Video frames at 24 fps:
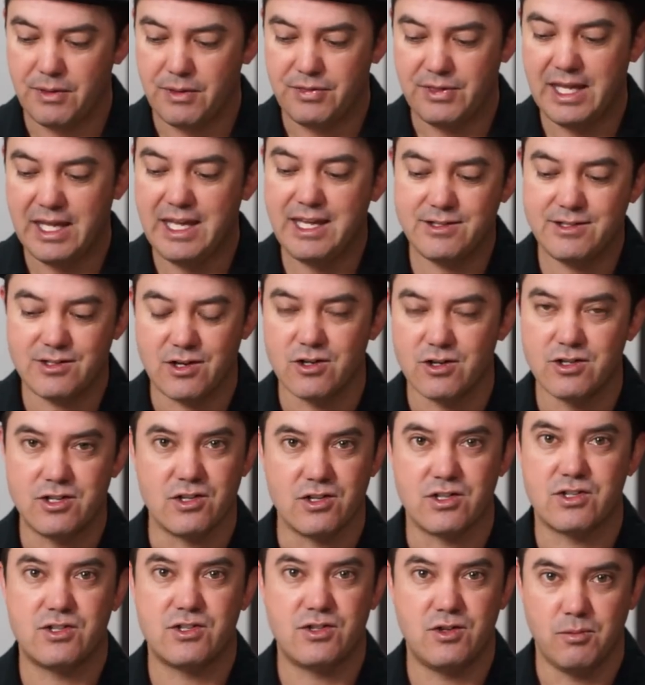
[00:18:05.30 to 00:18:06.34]
But these are
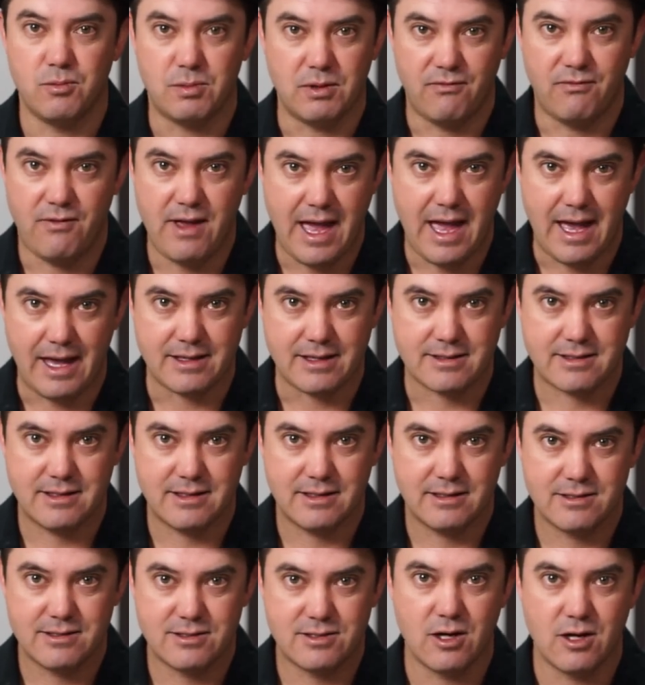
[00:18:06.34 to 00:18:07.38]
just stupid
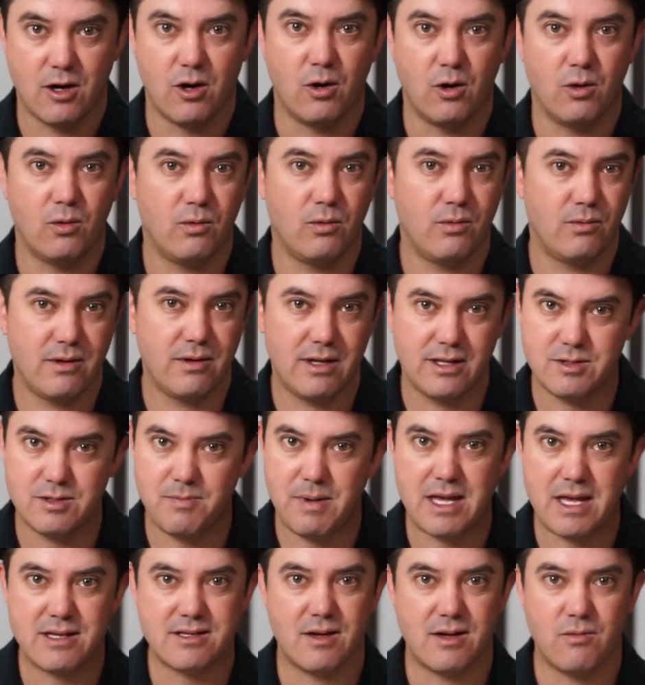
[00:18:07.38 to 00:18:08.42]
fast. So
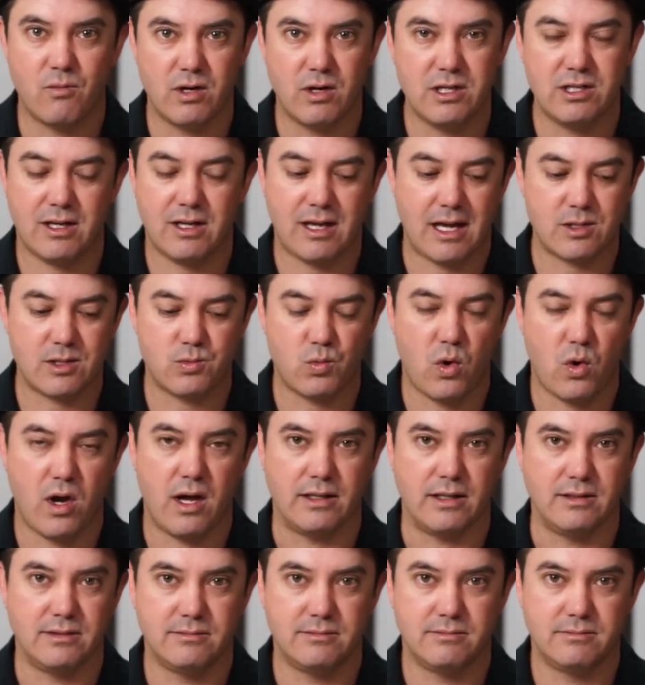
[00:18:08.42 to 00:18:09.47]
it depends on what you guys
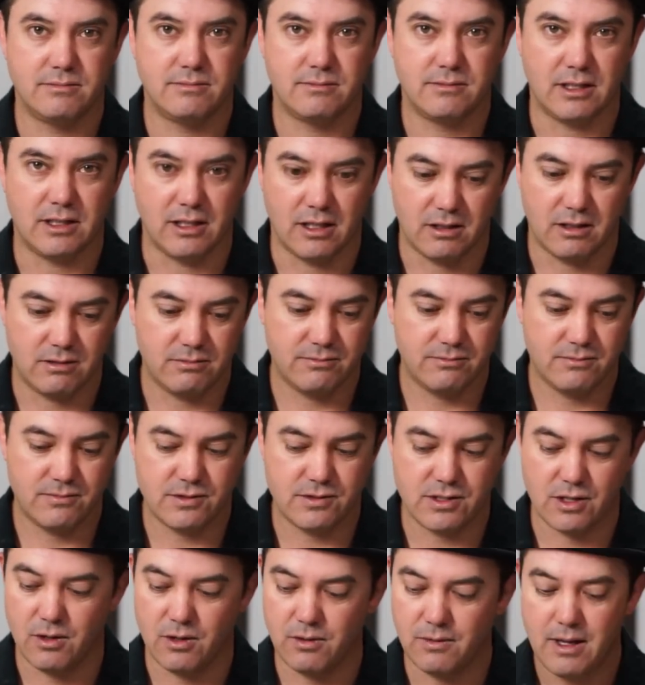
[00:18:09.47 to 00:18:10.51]
want you know?
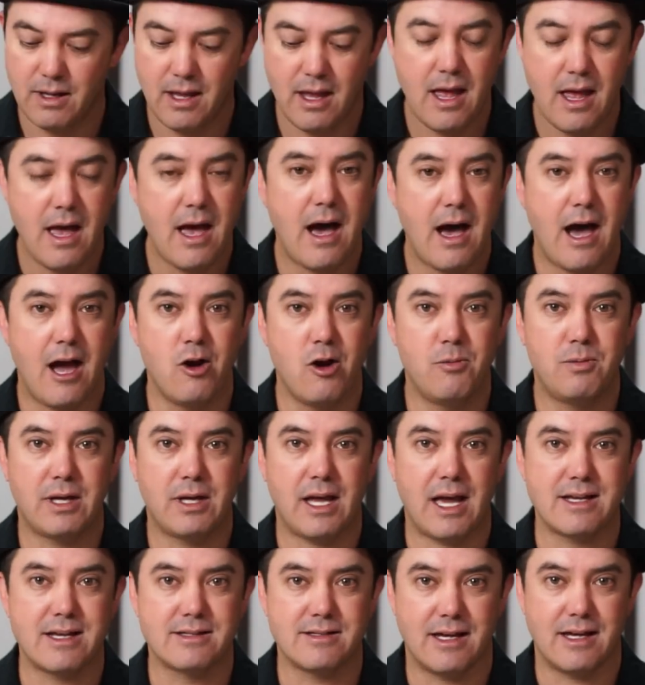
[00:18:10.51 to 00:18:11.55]
So I
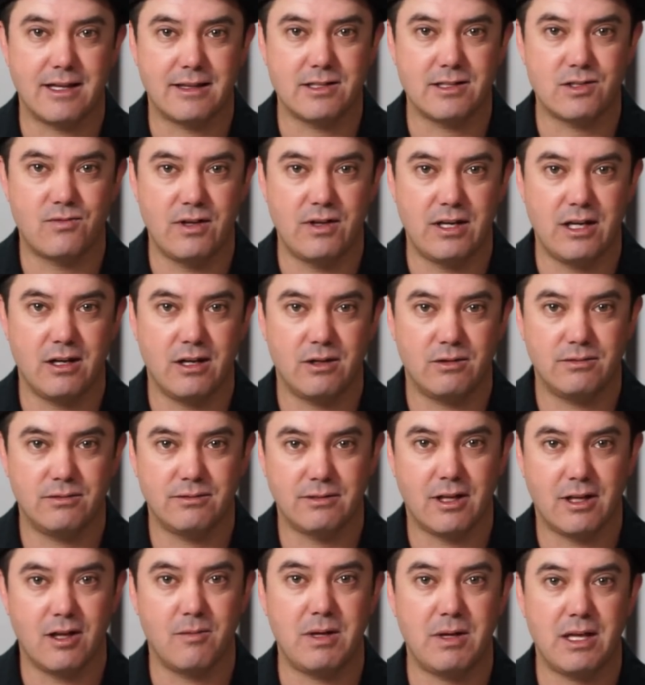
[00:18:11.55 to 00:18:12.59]
hope you guys like this
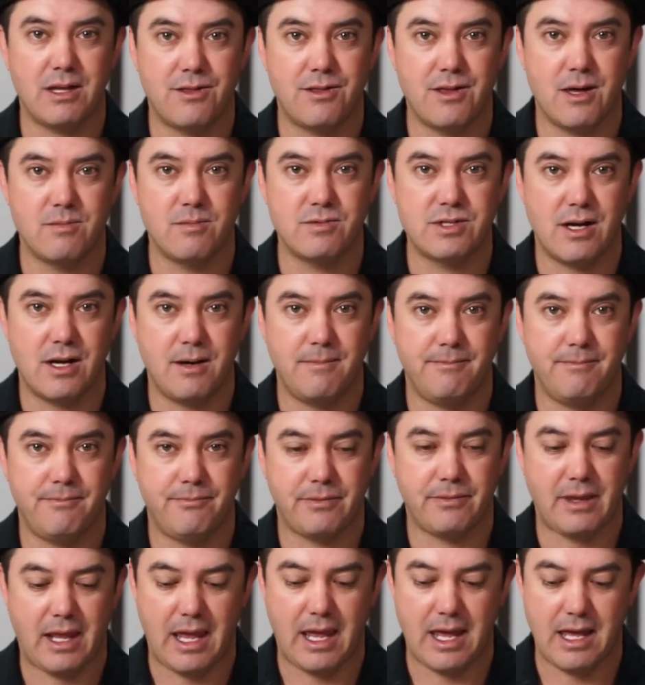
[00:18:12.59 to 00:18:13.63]
video. Give me a thumbs
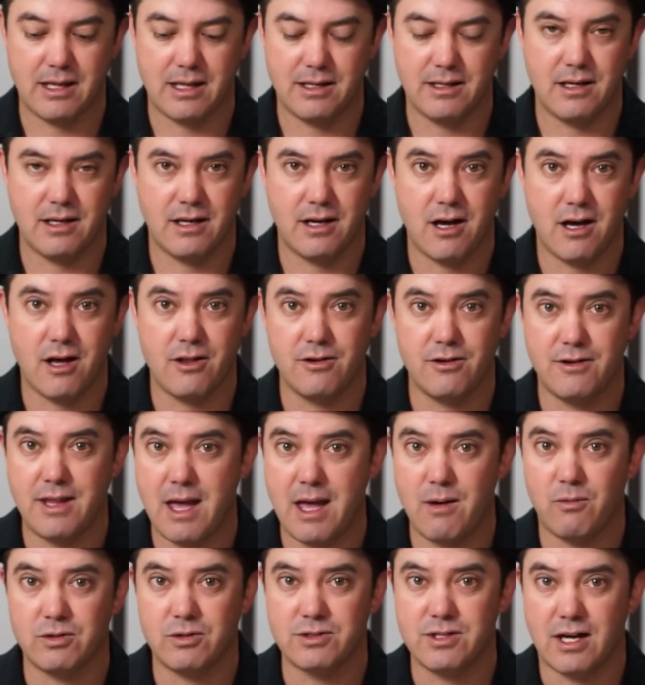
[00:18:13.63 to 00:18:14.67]
up. And uh, other
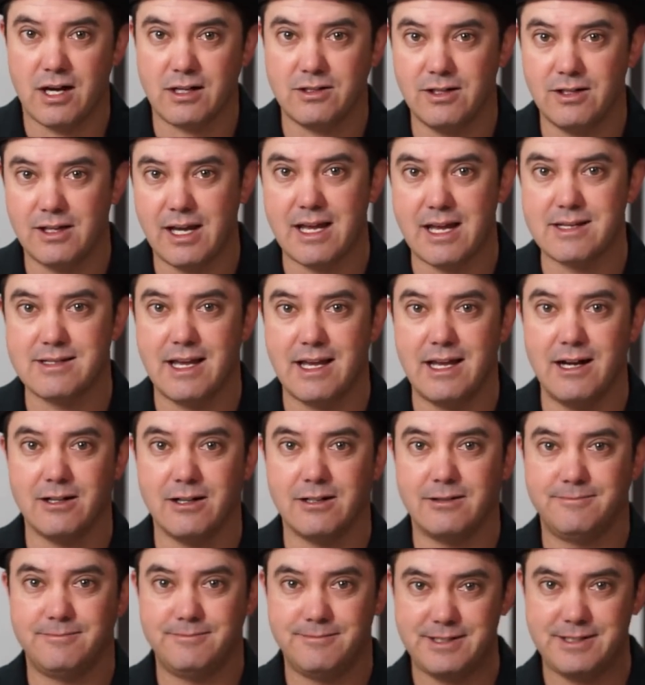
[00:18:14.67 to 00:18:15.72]
than that, we'll talk to you guys
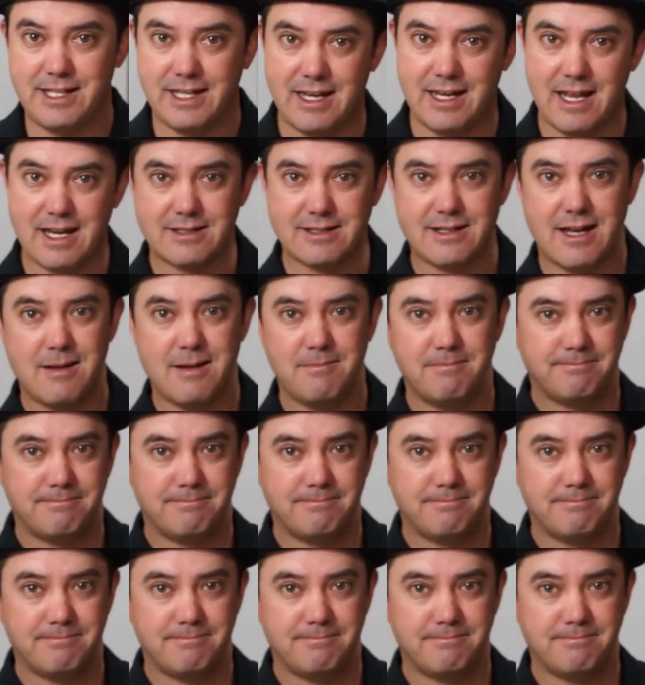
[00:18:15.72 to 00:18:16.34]
later. See you next